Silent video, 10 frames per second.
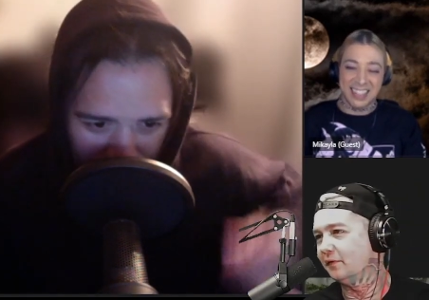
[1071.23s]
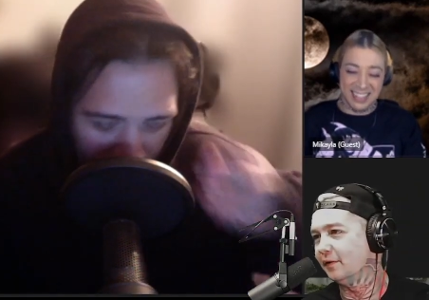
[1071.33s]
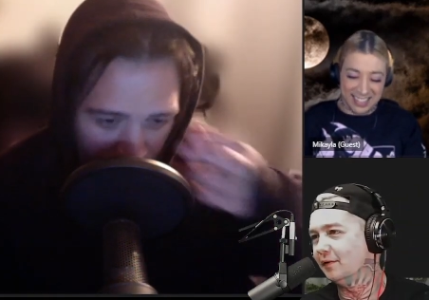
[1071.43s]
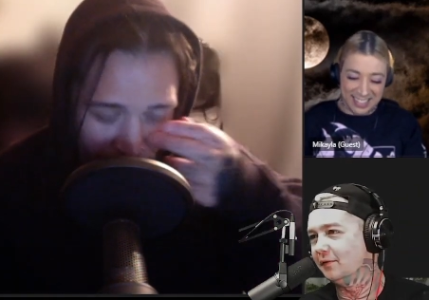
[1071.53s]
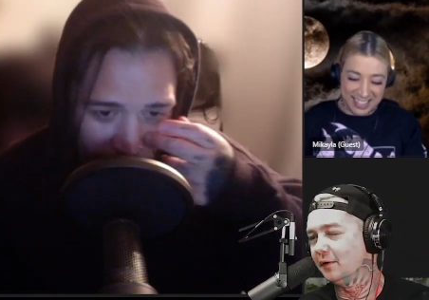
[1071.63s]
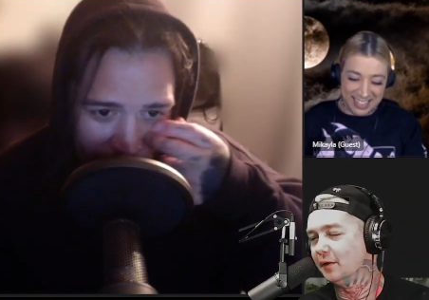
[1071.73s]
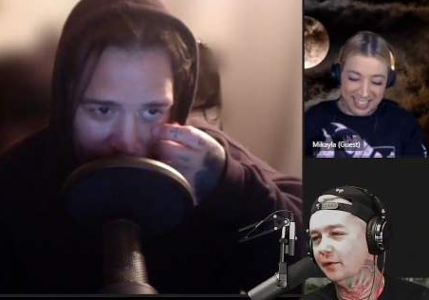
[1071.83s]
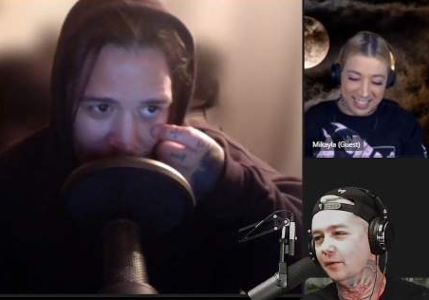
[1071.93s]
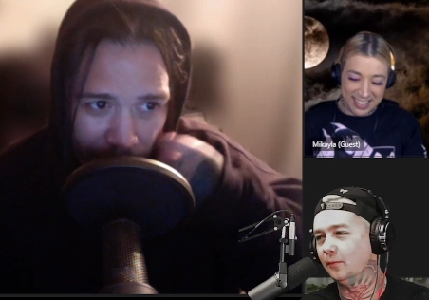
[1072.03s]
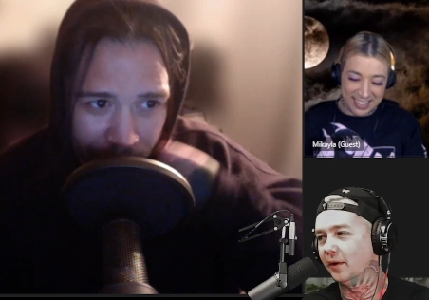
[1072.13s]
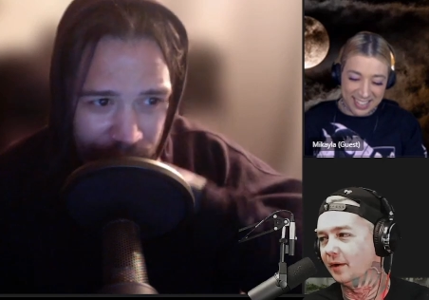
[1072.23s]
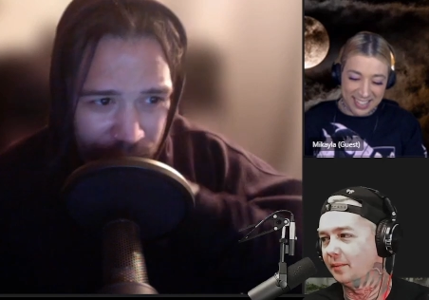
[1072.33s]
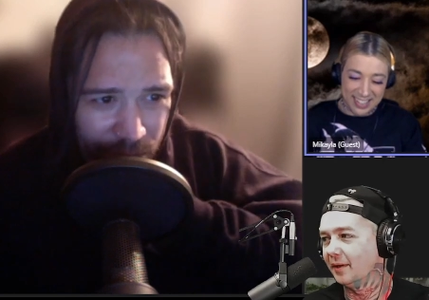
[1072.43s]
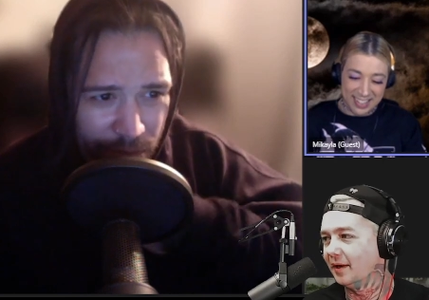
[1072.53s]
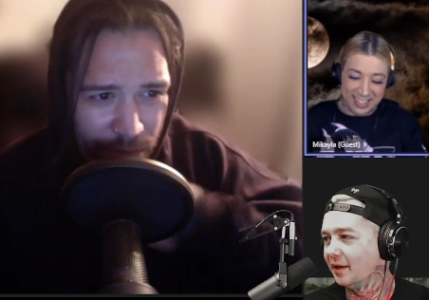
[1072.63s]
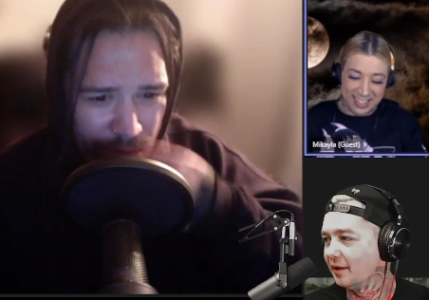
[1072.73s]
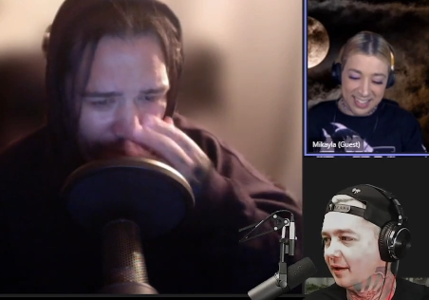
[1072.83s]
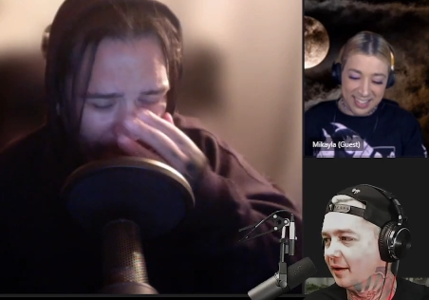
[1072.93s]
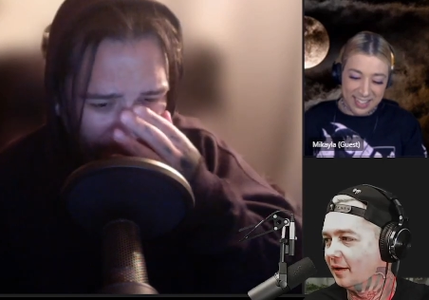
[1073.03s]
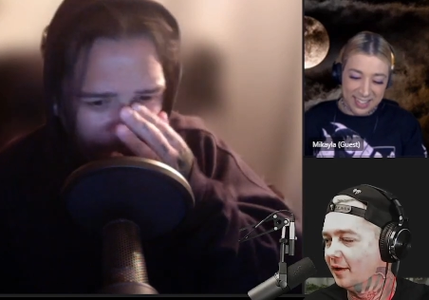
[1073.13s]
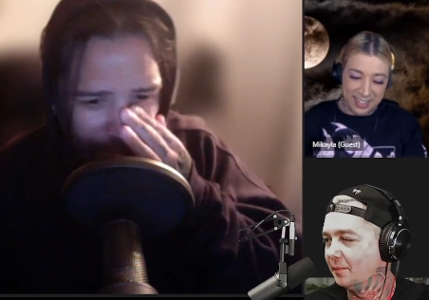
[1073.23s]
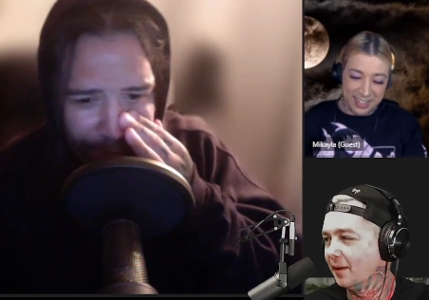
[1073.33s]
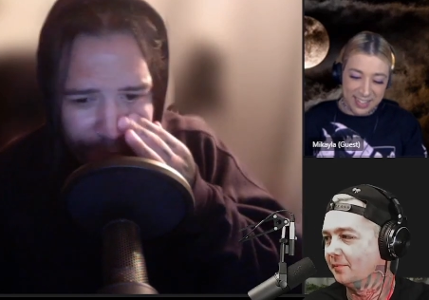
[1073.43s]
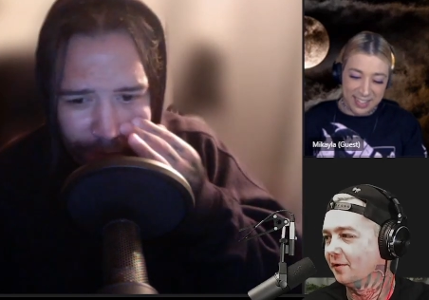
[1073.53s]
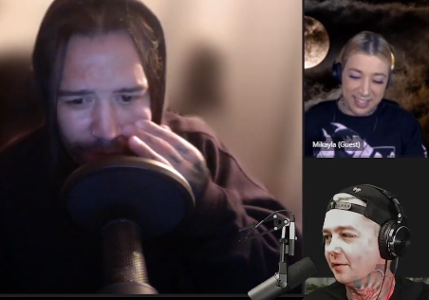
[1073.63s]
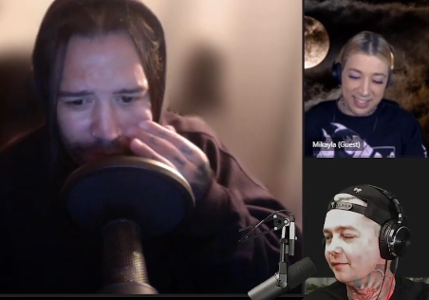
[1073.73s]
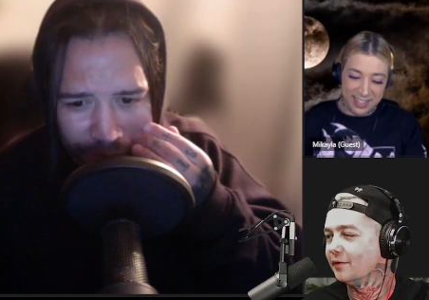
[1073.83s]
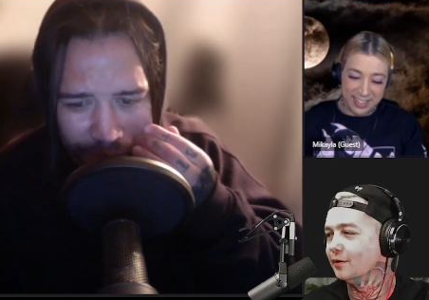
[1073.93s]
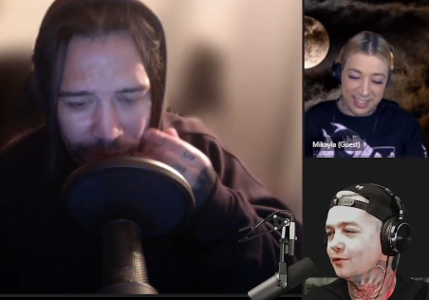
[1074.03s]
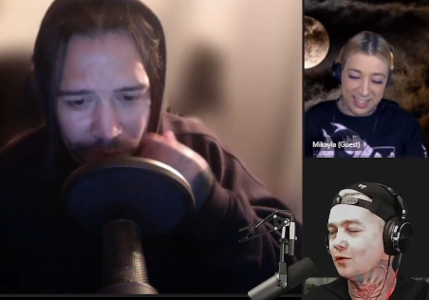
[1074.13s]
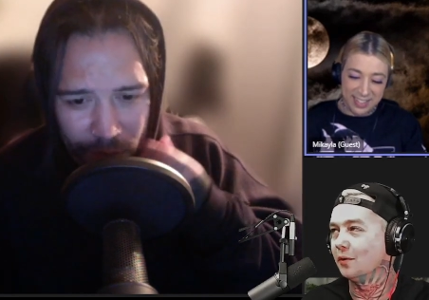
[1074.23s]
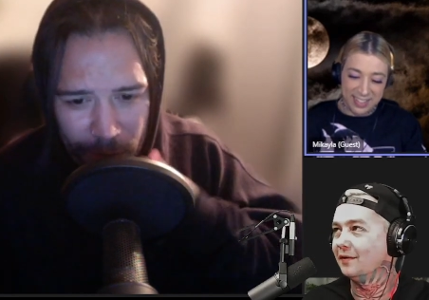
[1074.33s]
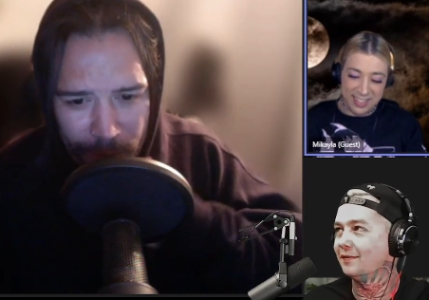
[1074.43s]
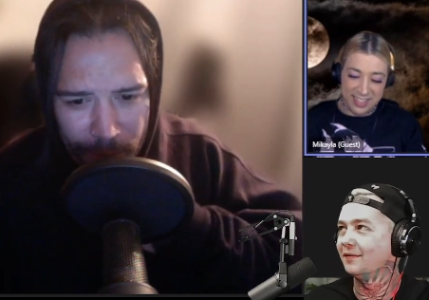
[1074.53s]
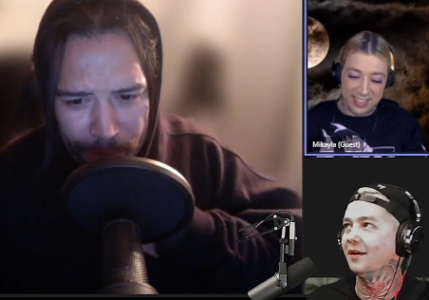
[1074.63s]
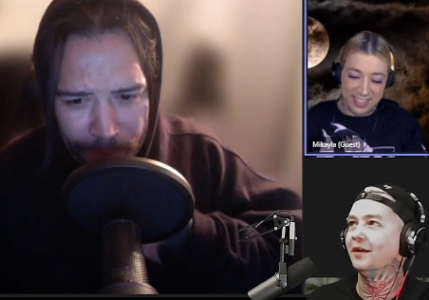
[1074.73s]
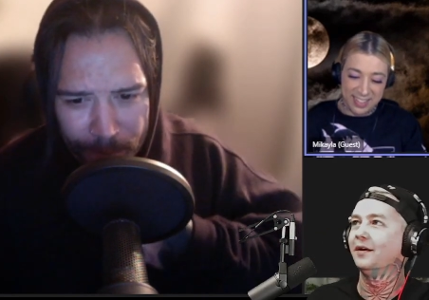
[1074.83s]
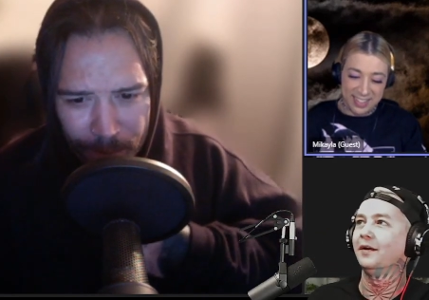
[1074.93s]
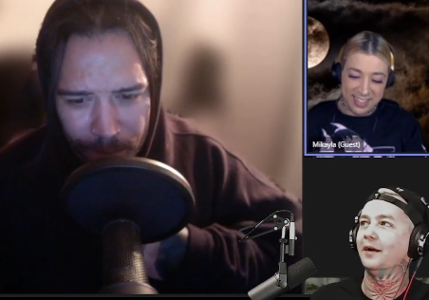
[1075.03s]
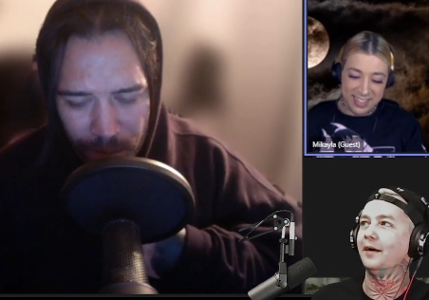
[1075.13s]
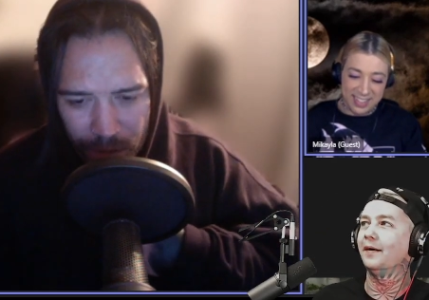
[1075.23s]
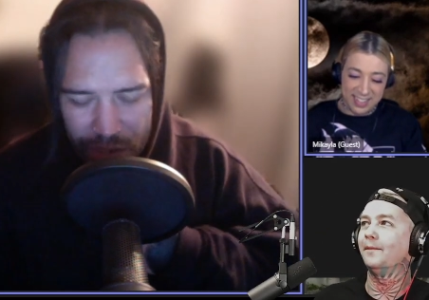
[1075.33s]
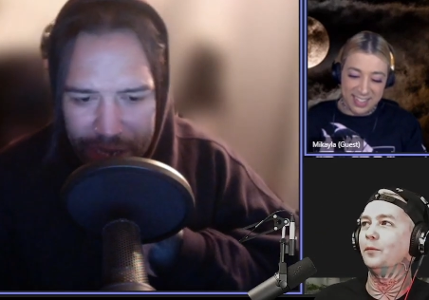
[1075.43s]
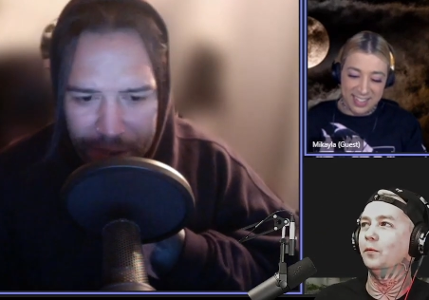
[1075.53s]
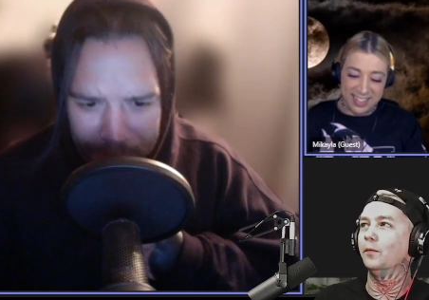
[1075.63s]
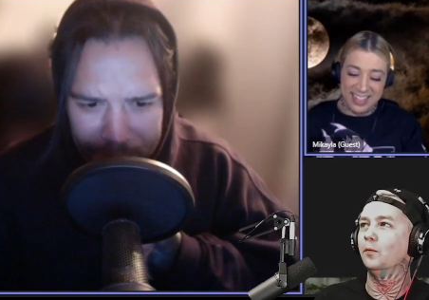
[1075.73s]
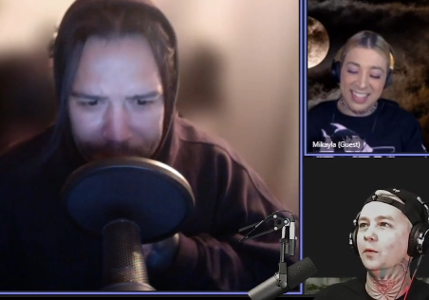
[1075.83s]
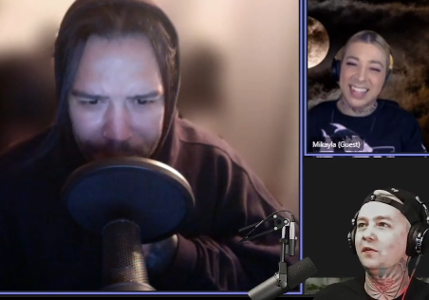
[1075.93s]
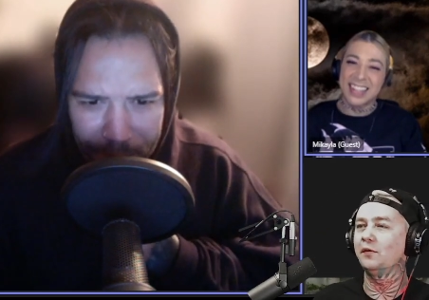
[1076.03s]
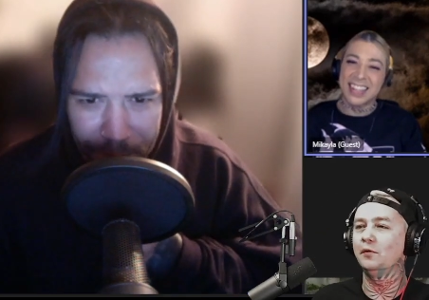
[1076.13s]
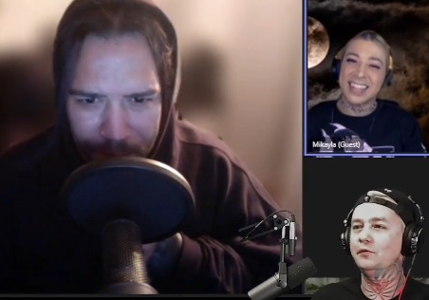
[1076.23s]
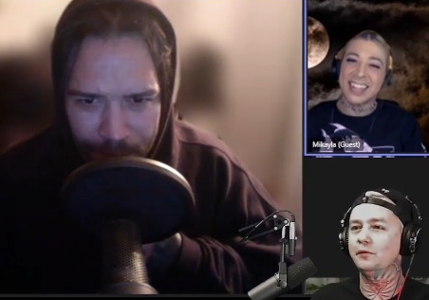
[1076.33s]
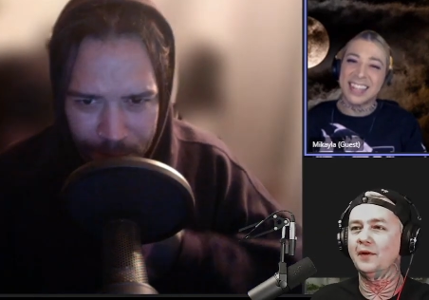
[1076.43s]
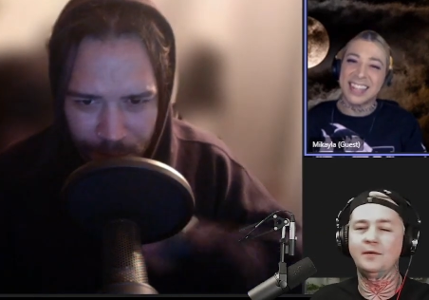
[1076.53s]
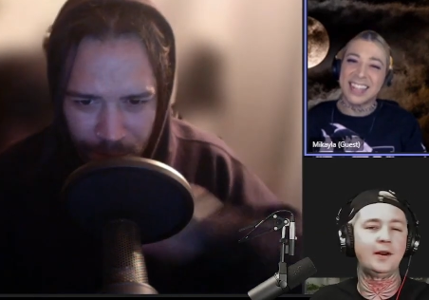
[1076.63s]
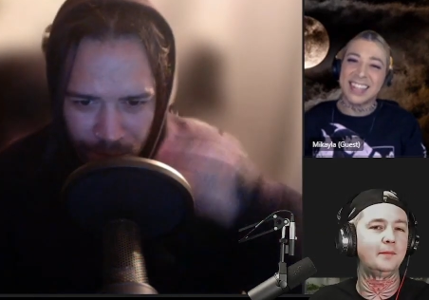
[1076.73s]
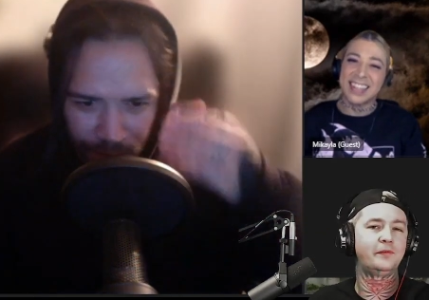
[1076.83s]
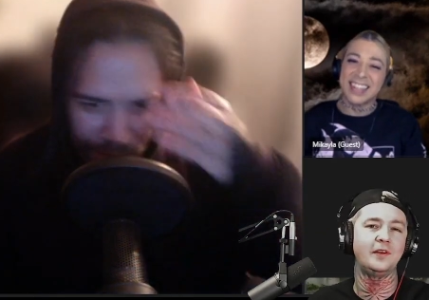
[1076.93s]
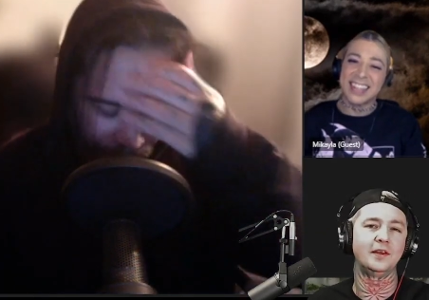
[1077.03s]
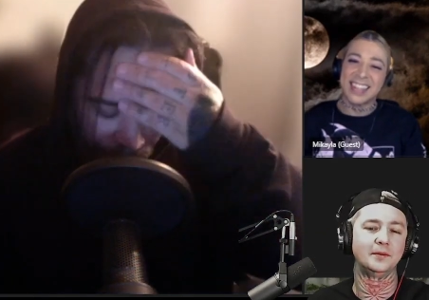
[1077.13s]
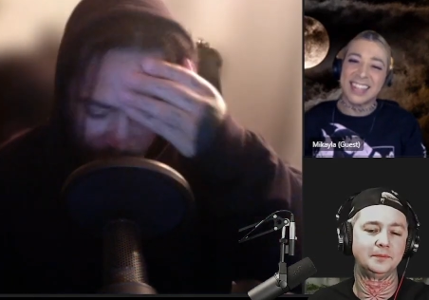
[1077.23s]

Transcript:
Speaker 1: interview is concluded, we're gonna play uh, a hip hop song of your choice. Uh, okay. What's who's your favorite MC?